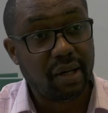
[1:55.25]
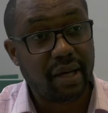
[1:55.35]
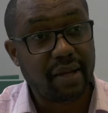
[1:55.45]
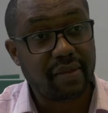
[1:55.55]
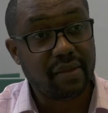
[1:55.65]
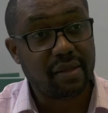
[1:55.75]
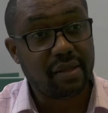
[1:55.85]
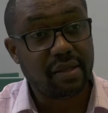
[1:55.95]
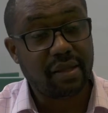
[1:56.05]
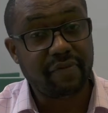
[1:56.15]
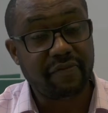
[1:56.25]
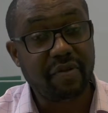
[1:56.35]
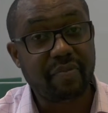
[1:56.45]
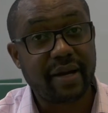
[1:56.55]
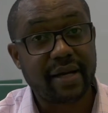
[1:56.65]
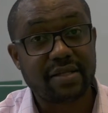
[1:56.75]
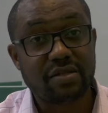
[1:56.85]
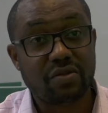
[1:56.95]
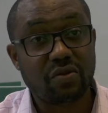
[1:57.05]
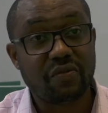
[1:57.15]
And the feedback
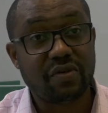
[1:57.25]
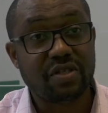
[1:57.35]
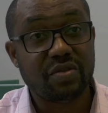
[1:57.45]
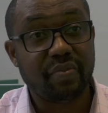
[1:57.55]
so far has